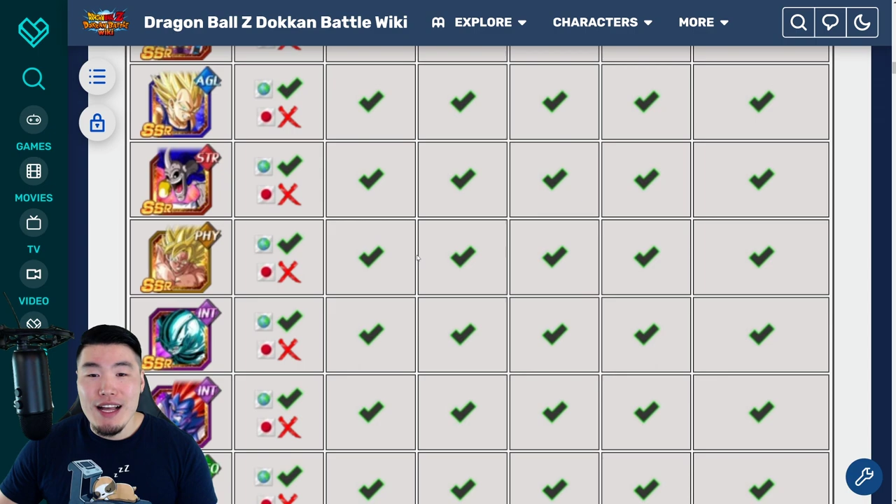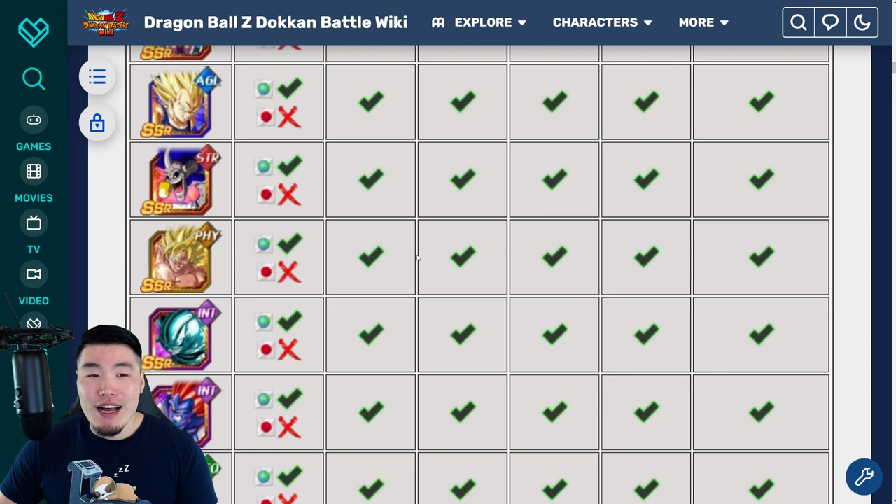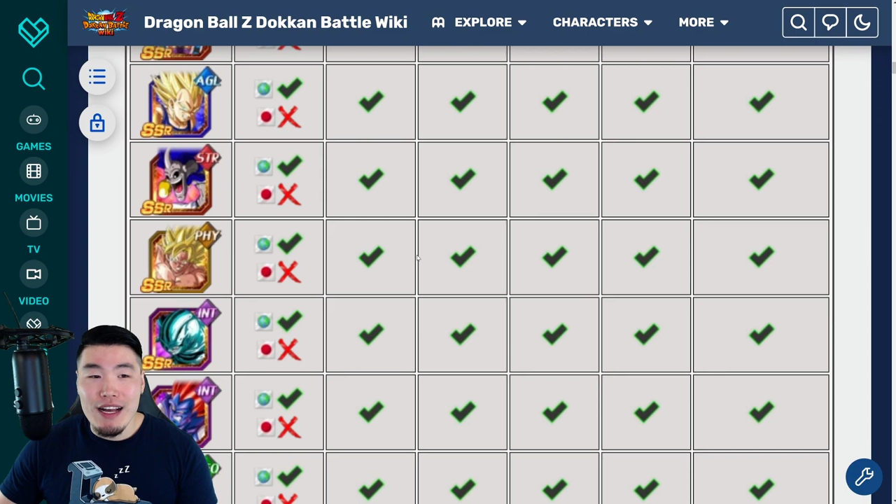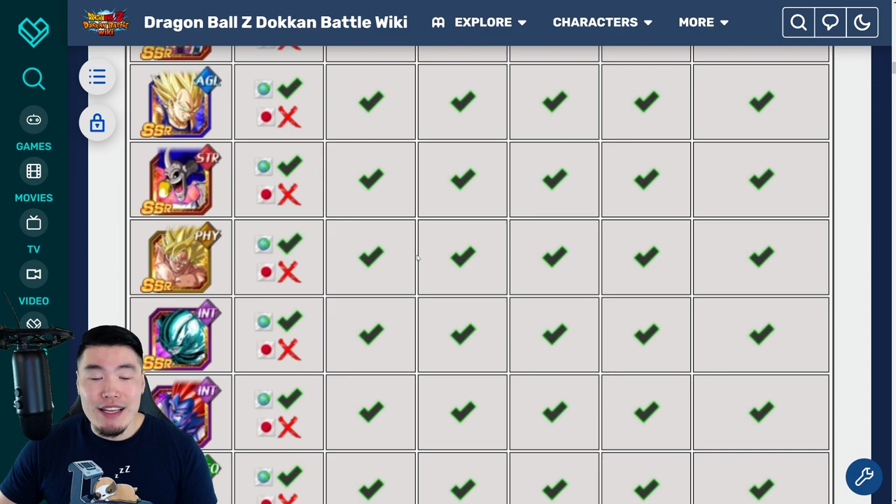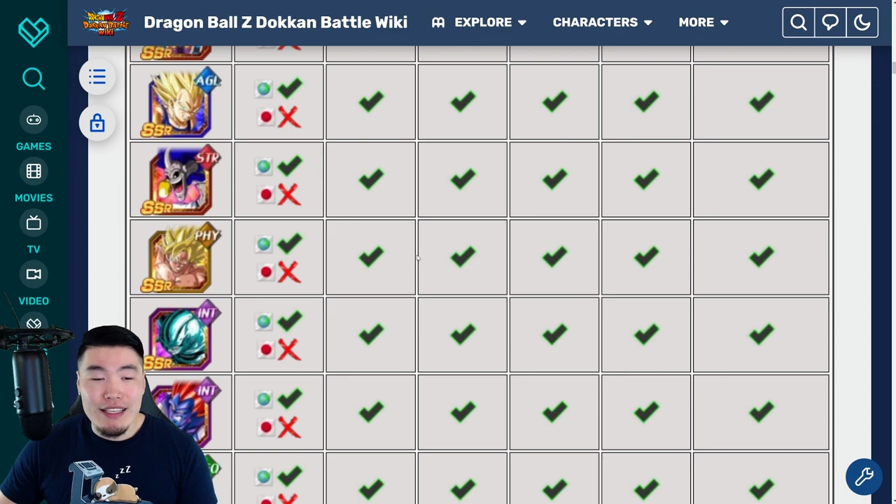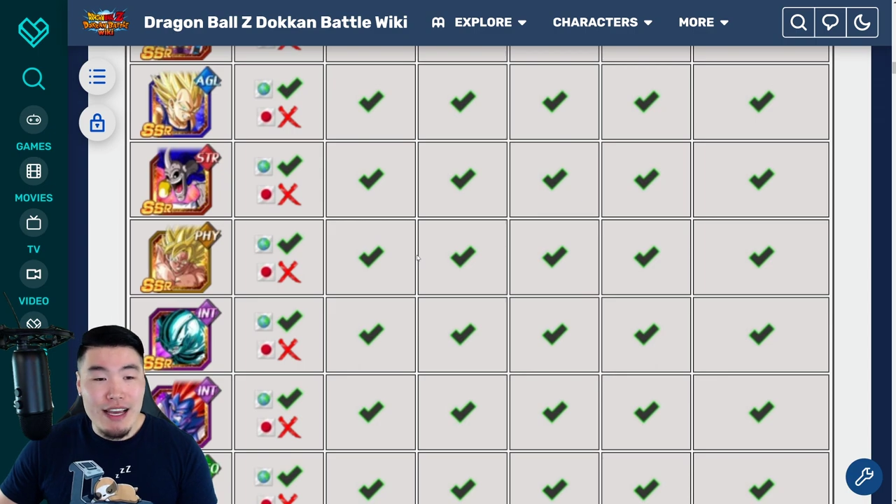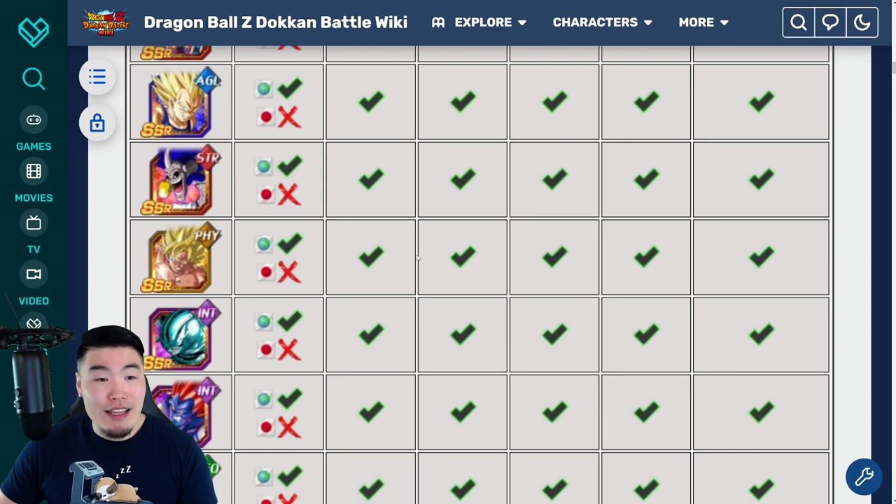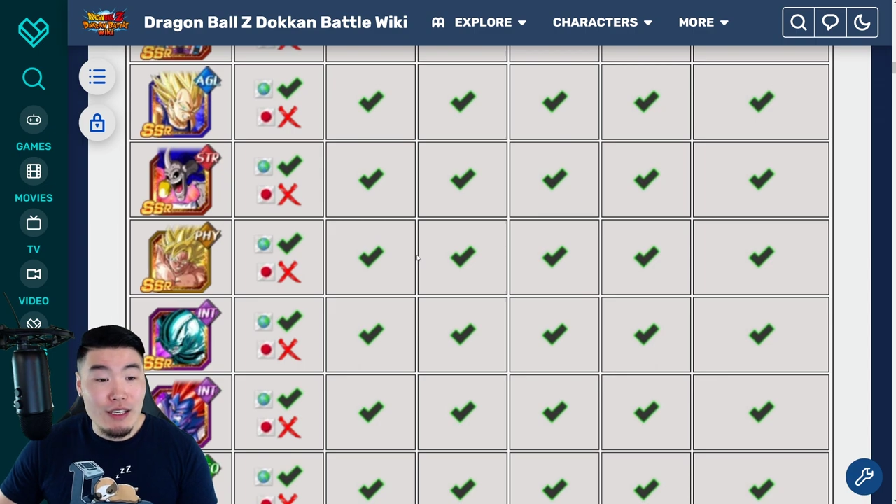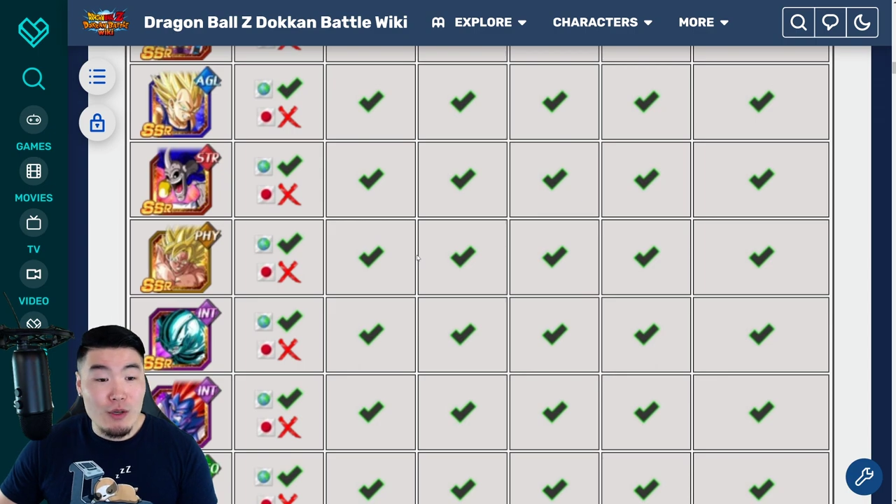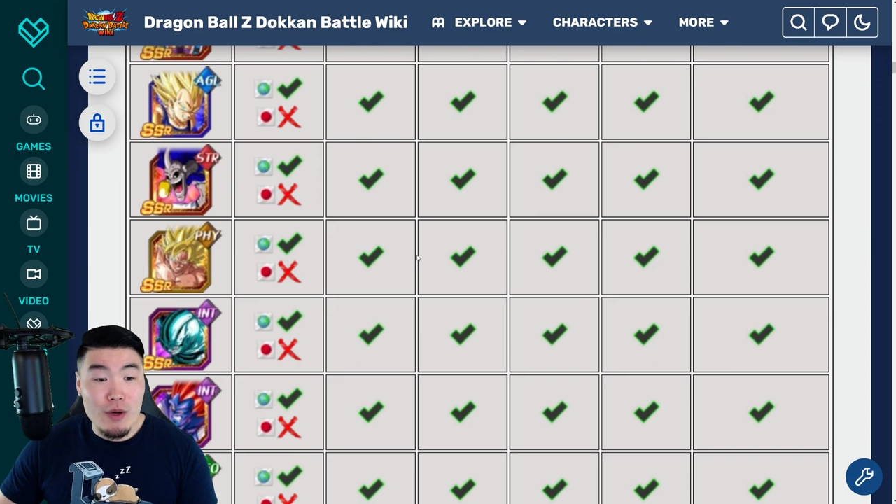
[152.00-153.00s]
uh, yeah,
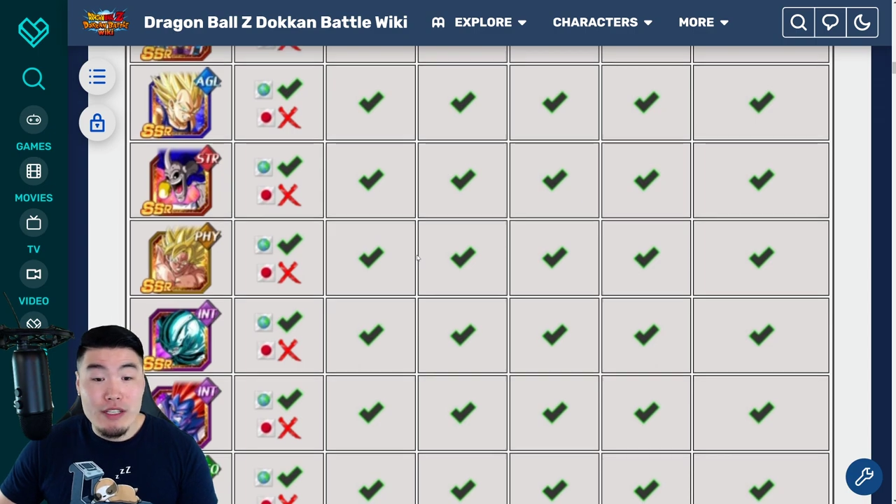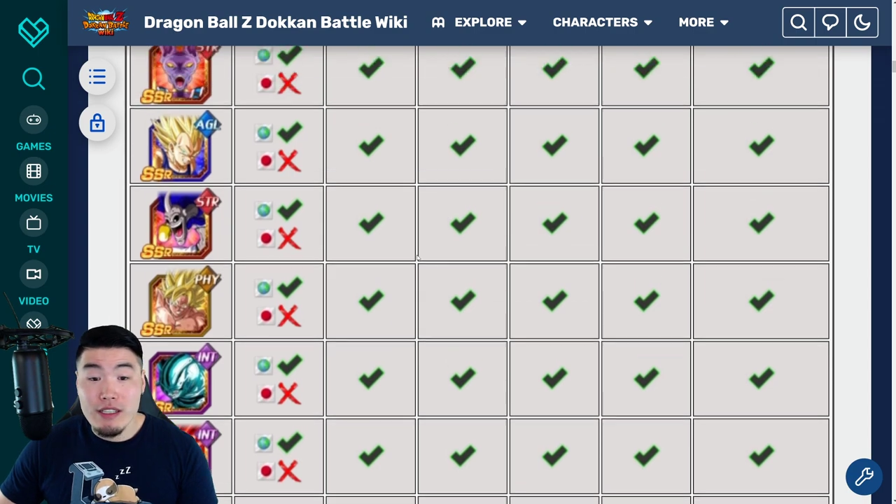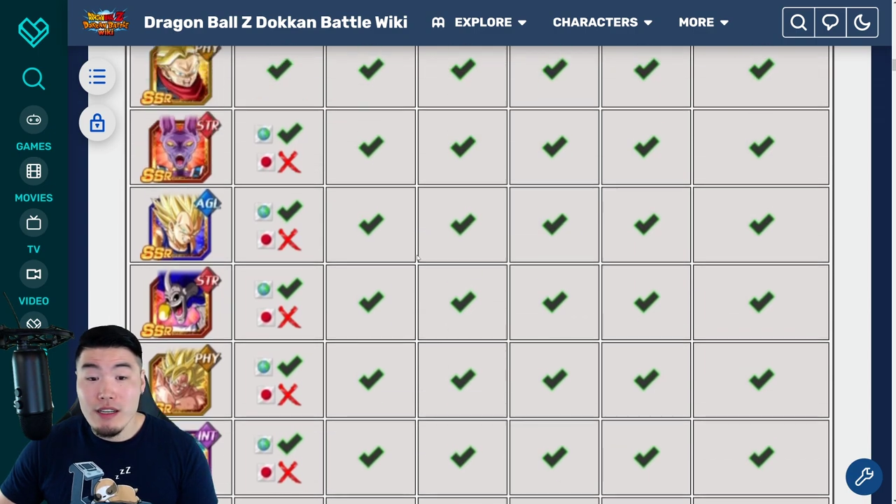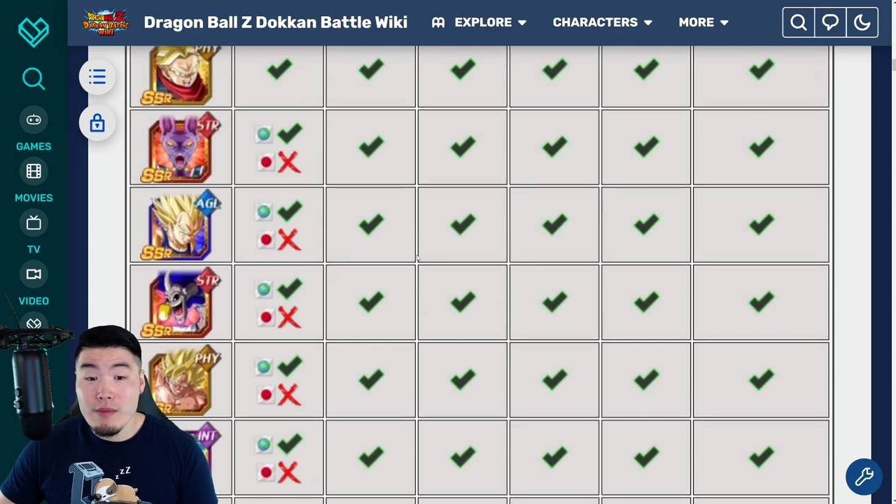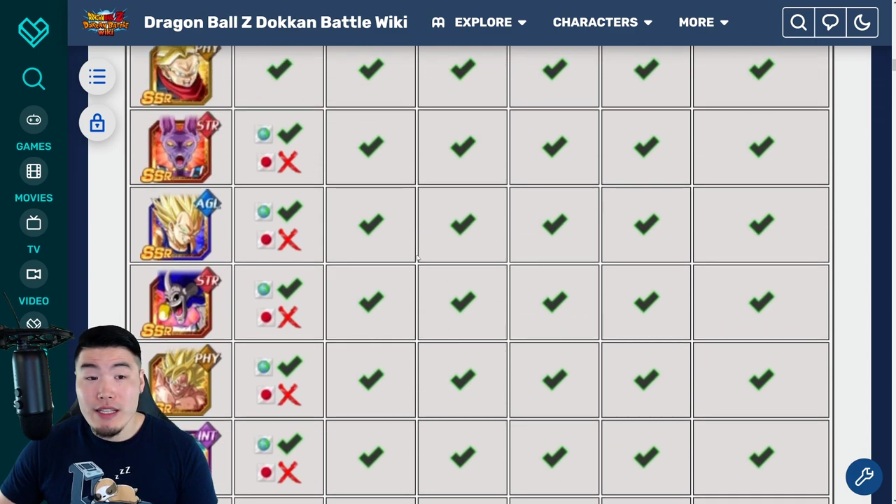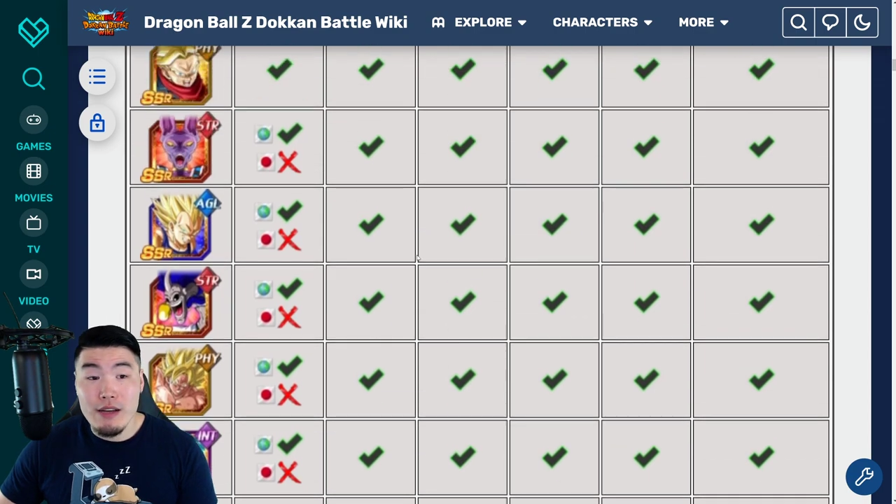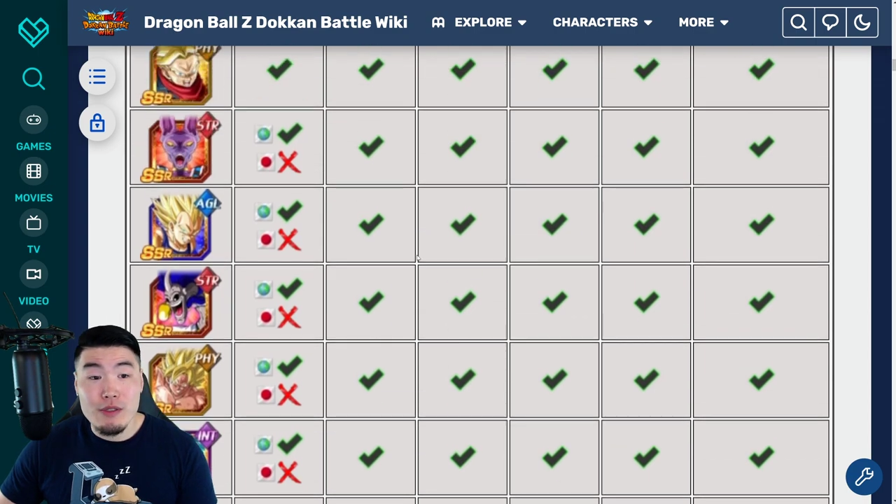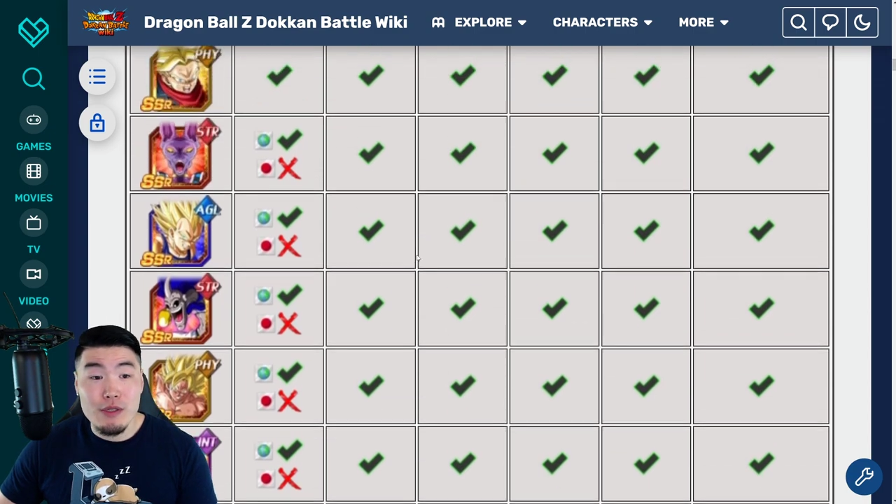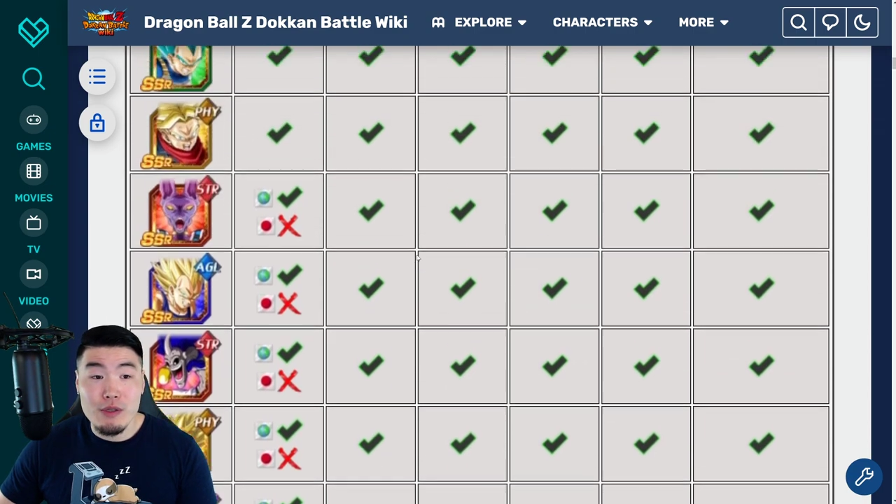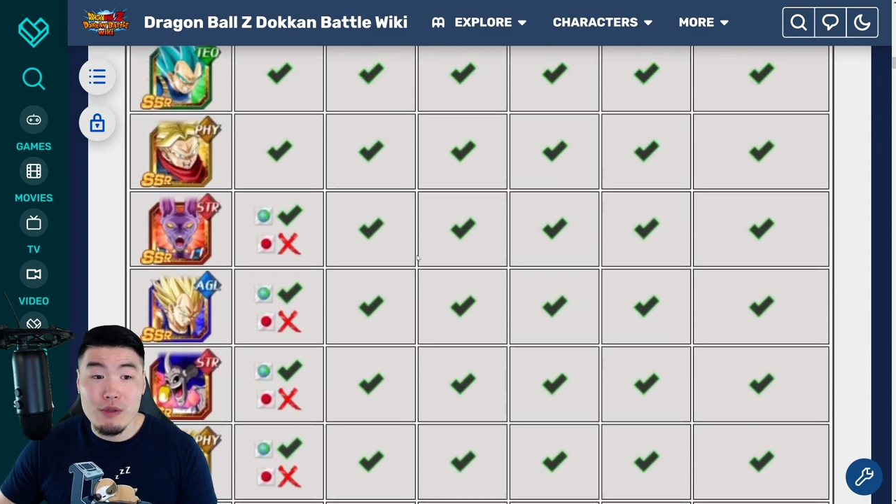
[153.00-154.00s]
the question comes down
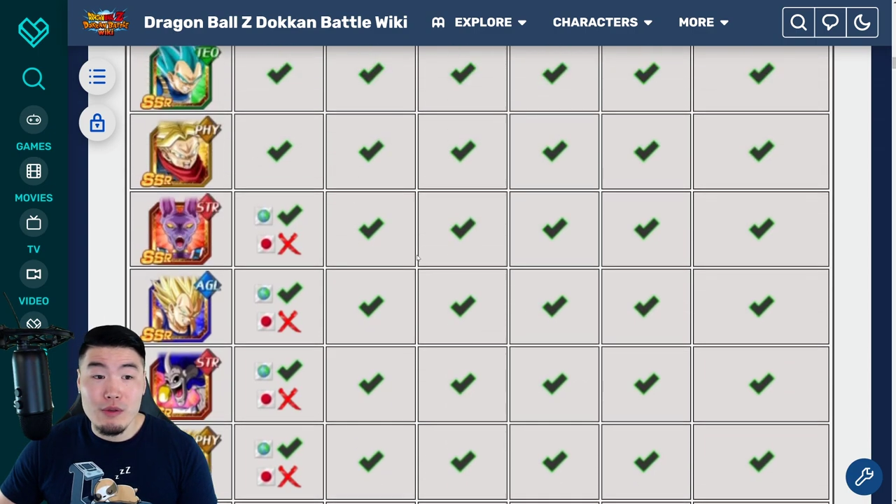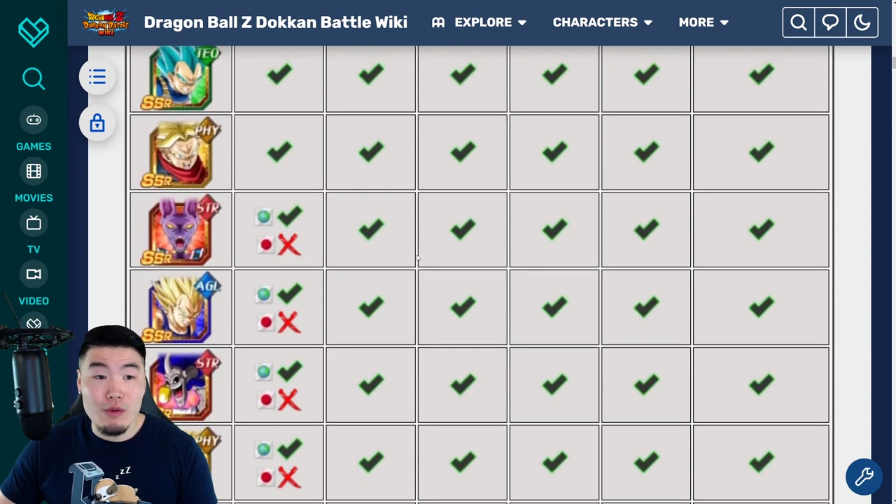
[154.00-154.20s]
to